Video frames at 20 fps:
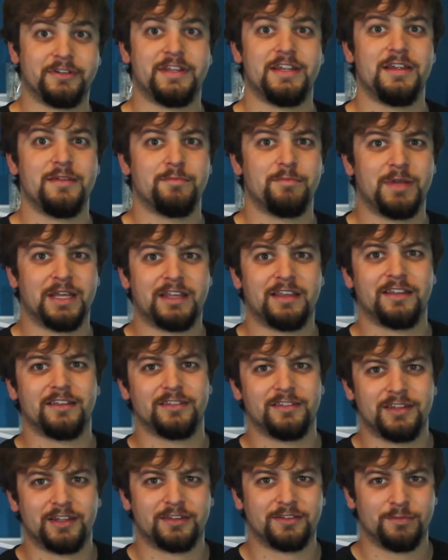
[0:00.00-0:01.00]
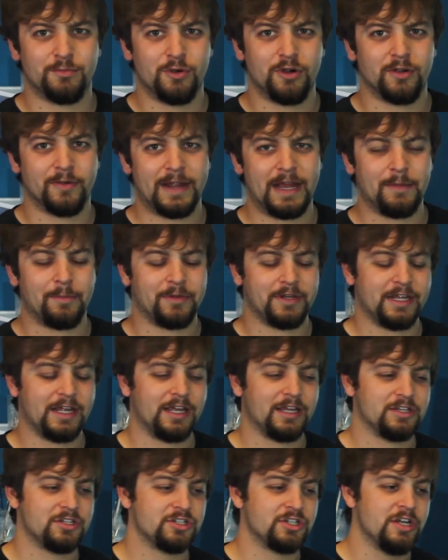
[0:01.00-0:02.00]
team, picking 6 more
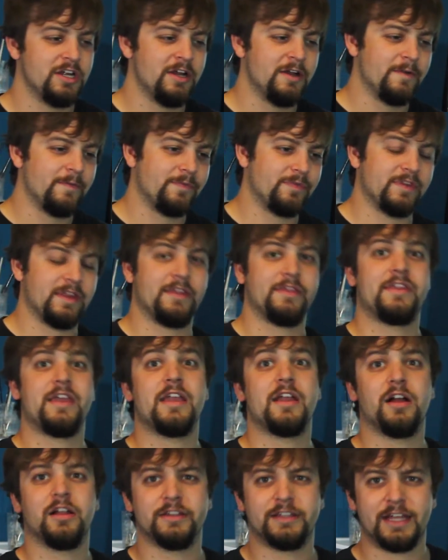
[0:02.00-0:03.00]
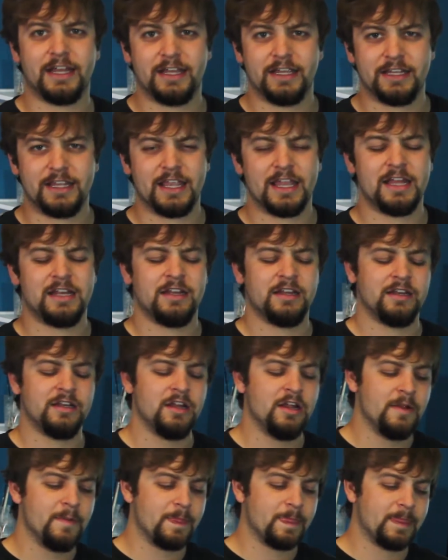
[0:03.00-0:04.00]
Rapidash, and then they all die again,
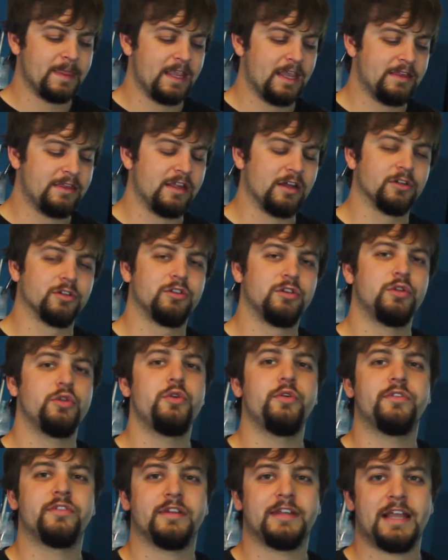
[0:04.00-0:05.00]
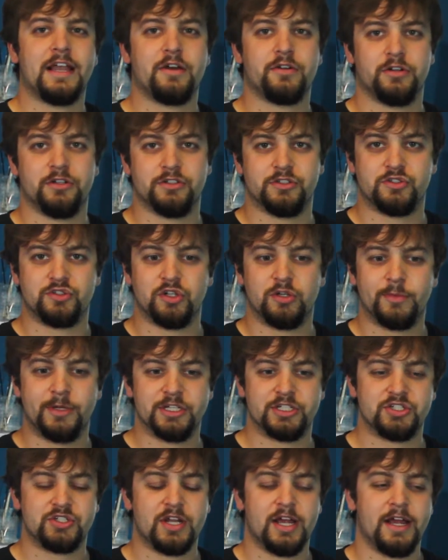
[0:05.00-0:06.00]
and they're losing out on so
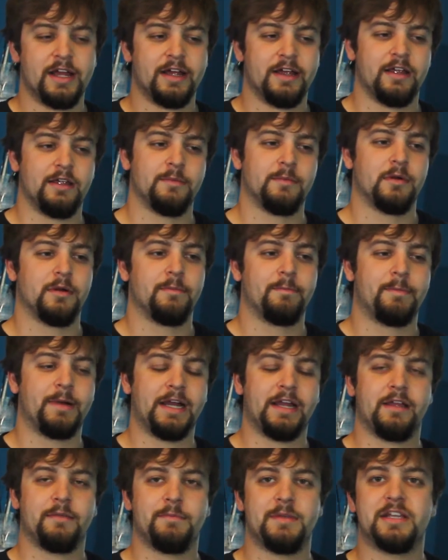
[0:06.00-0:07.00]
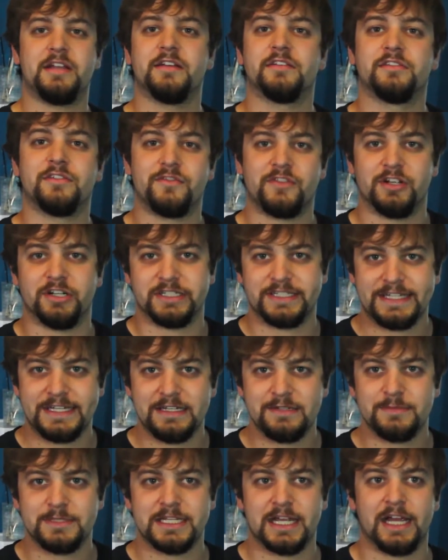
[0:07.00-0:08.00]
much time because of their
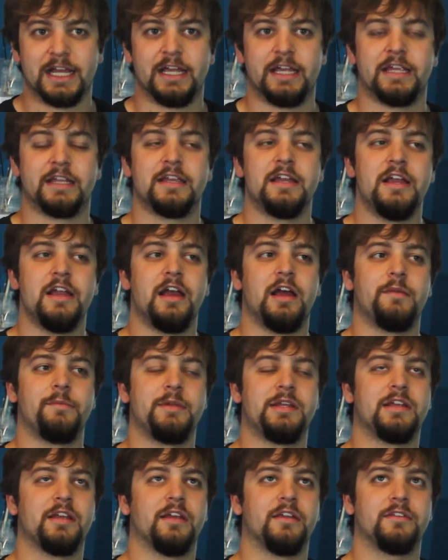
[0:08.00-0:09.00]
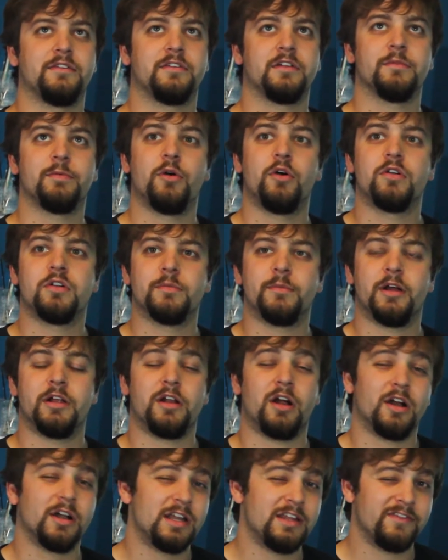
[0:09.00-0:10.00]
team dying, and because their
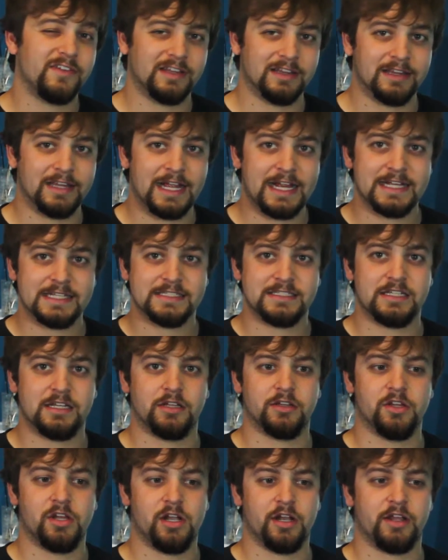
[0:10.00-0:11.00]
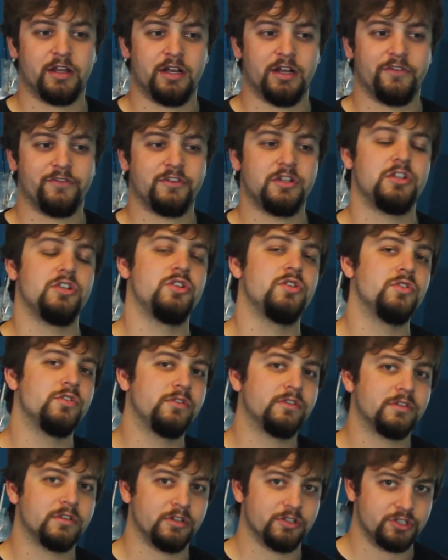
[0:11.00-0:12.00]
Pokemon aren't even lasting long enough to
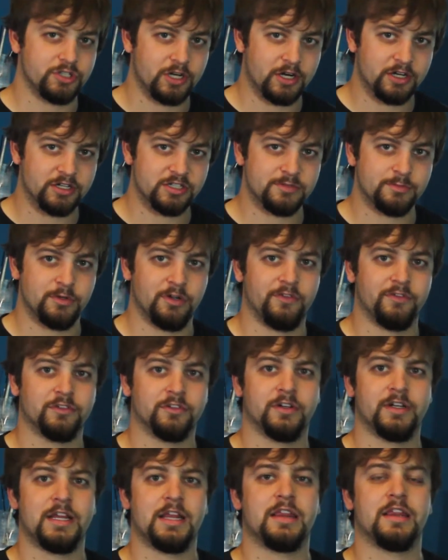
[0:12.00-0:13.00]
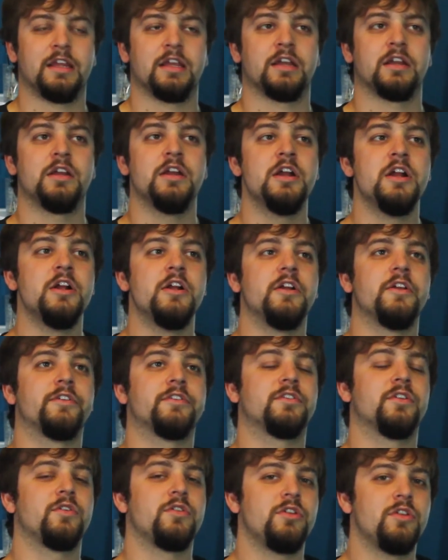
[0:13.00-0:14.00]
use their charge moves or anything.
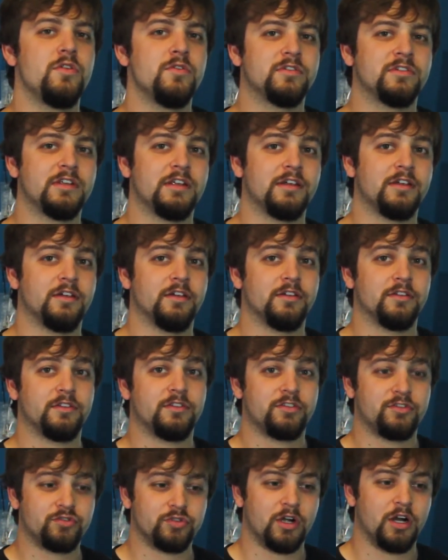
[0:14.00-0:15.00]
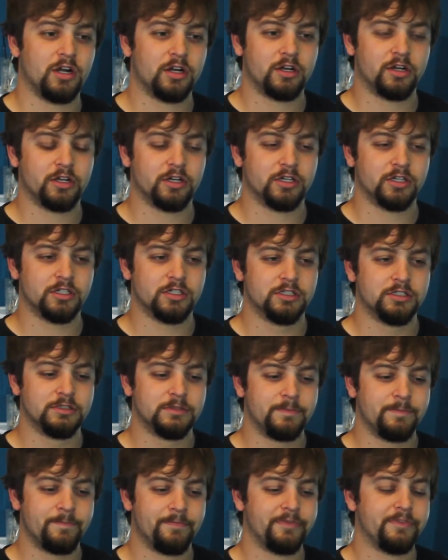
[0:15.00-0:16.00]
So using stronger
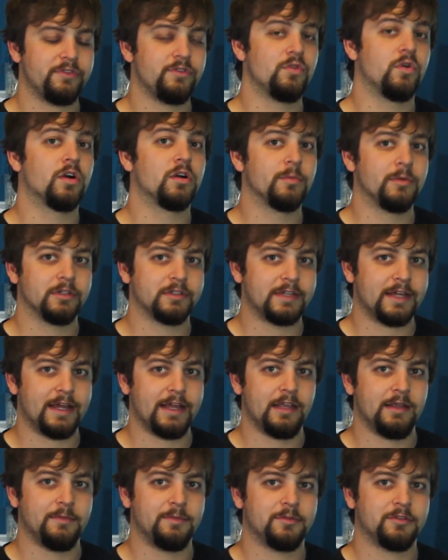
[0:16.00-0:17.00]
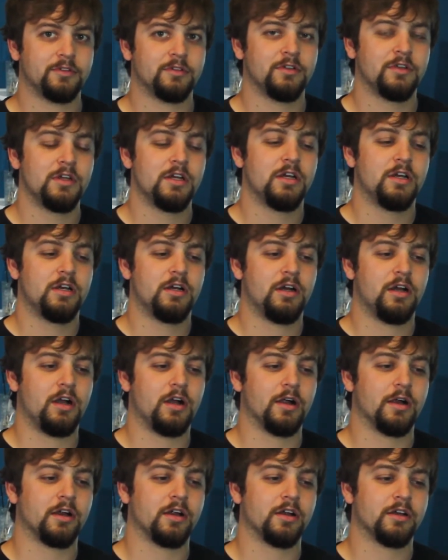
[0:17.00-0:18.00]
normal types
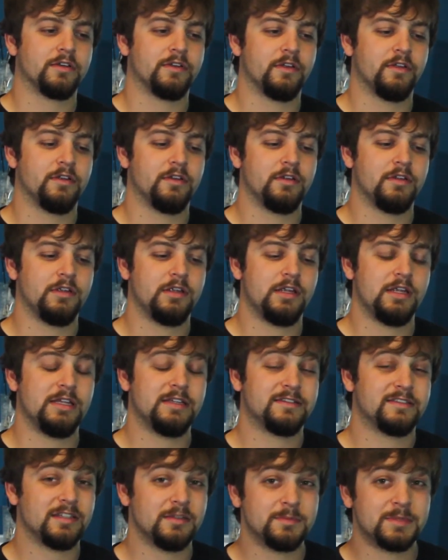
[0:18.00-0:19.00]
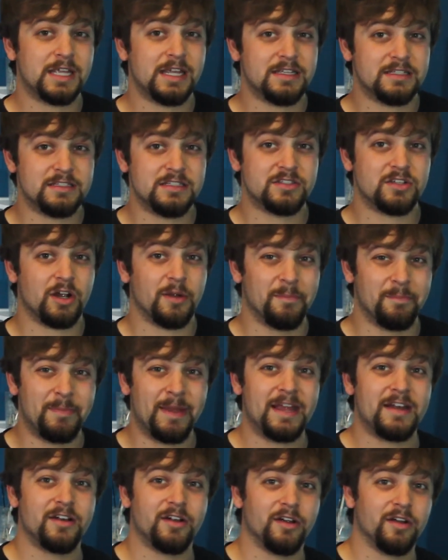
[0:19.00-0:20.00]
in some cases are
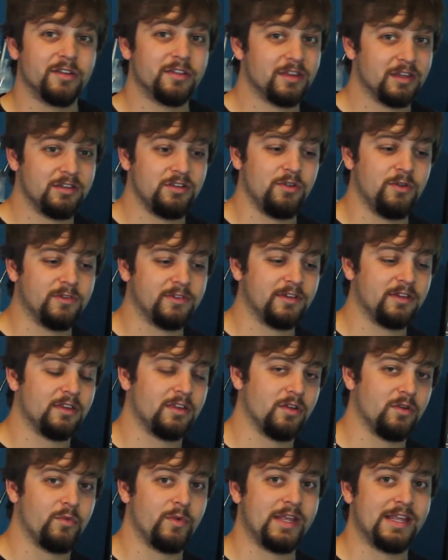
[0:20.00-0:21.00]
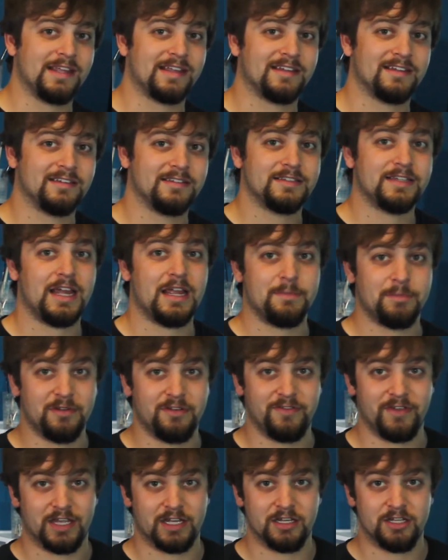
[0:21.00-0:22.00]
better than using the weak type
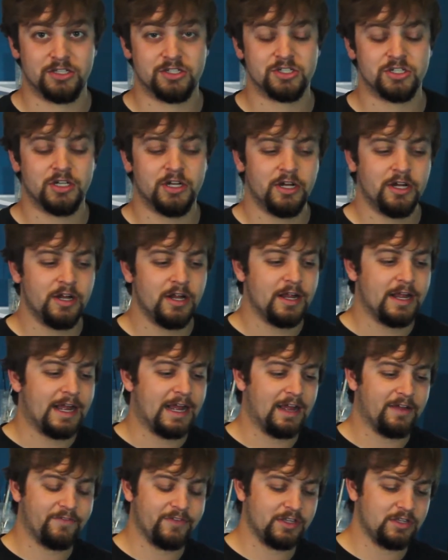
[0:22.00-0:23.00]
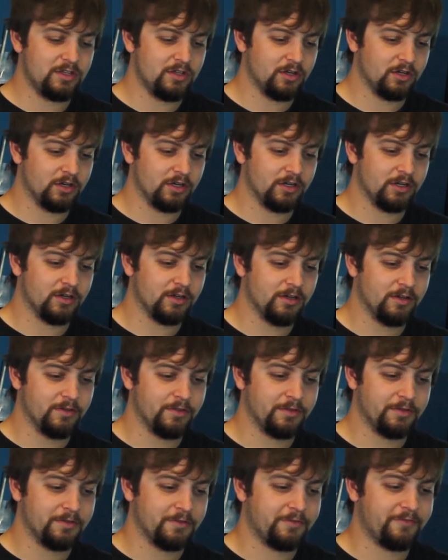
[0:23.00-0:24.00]
advantage. Having your
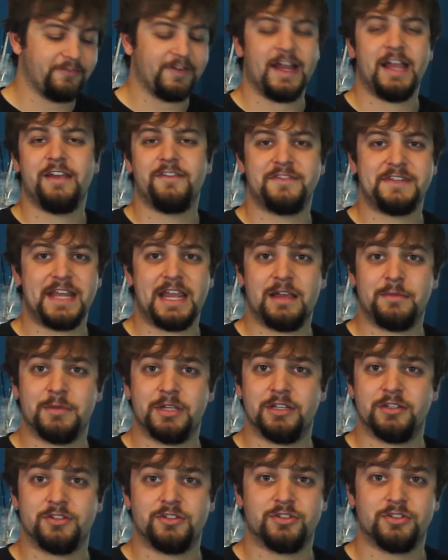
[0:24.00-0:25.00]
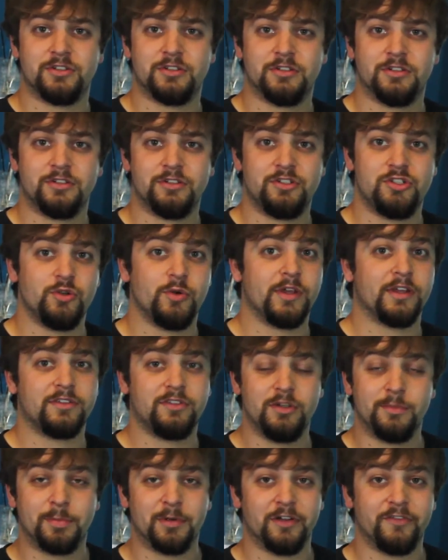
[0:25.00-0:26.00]
5 damage doing
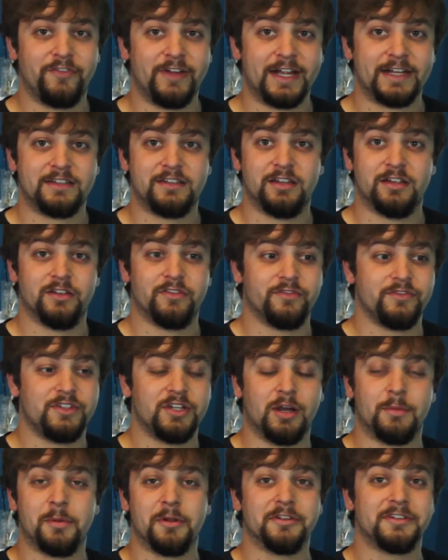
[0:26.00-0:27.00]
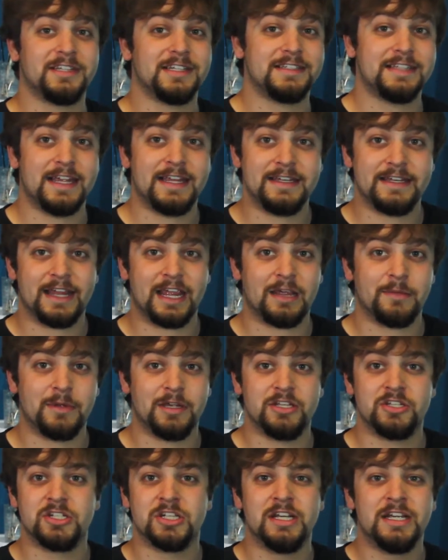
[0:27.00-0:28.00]
super effective doubled to 10
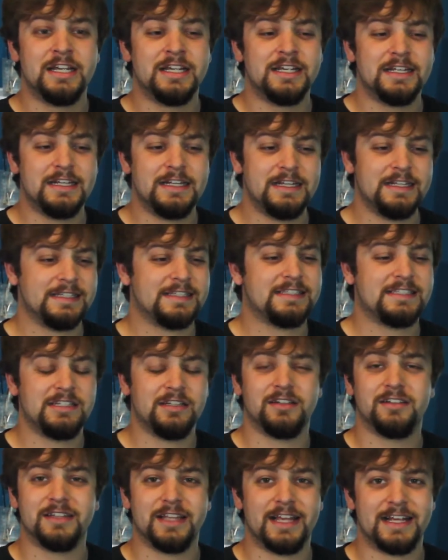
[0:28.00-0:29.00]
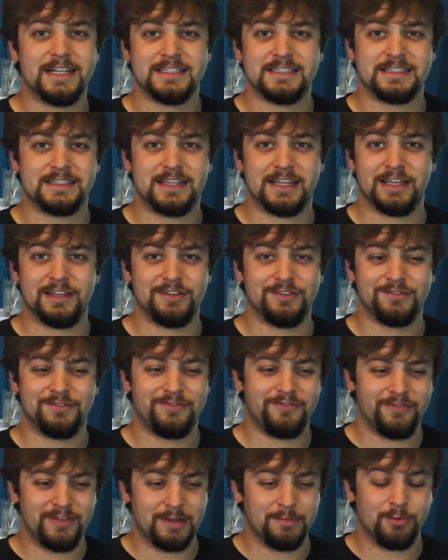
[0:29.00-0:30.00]
damage is still less than
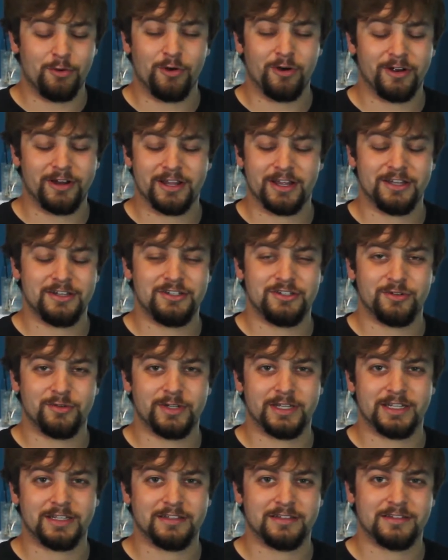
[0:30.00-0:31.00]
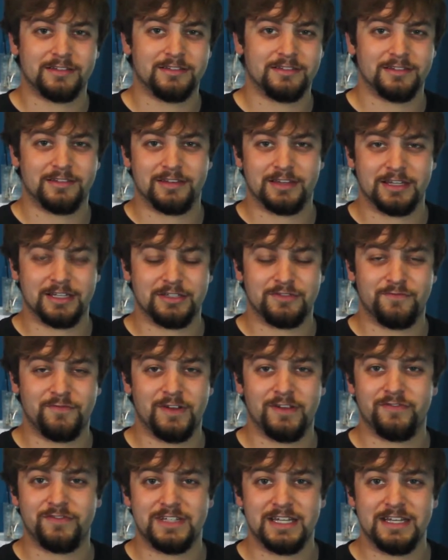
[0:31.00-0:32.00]
Vaporeon doing the
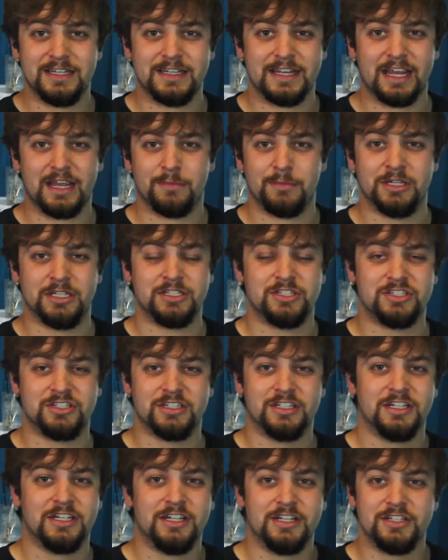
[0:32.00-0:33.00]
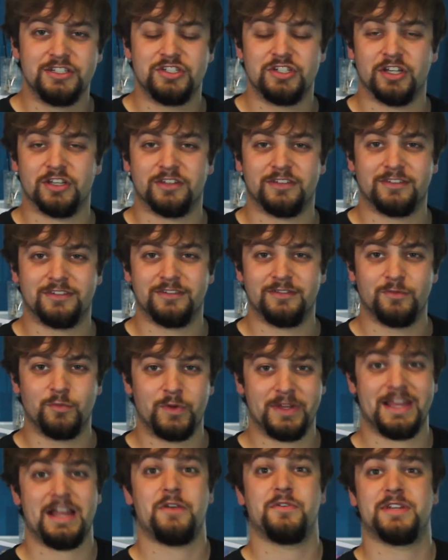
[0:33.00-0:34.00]
15 damage just
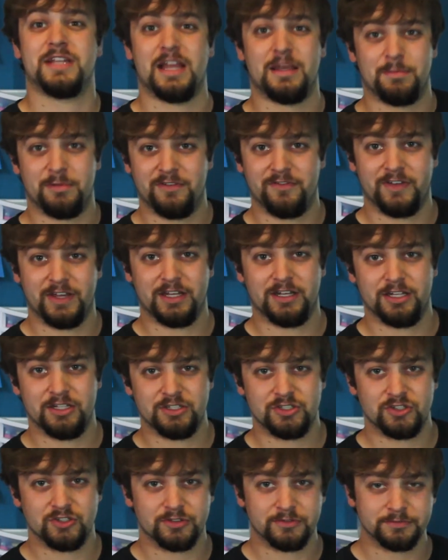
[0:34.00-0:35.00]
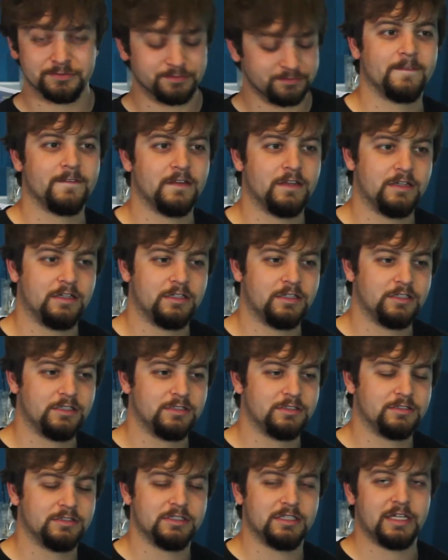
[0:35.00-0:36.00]
without type advantage.
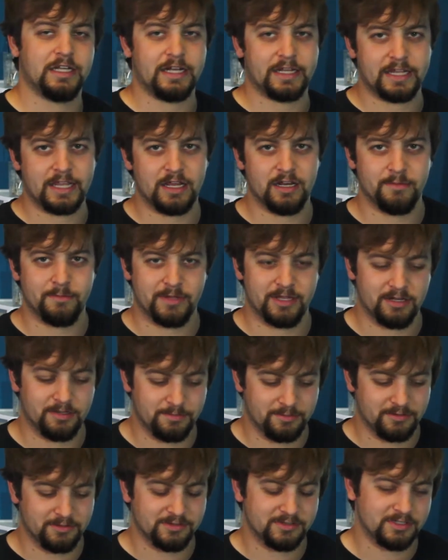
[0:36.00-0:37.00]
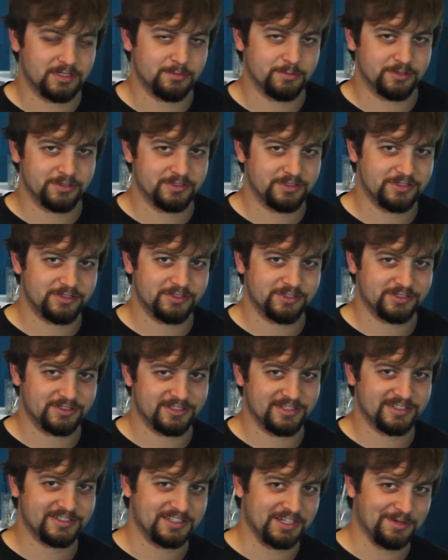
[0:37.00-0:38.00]
And I kind of made up those numbers as
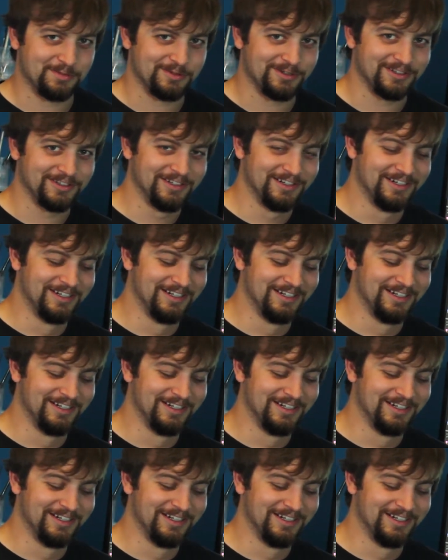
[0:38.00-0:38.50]
just an example.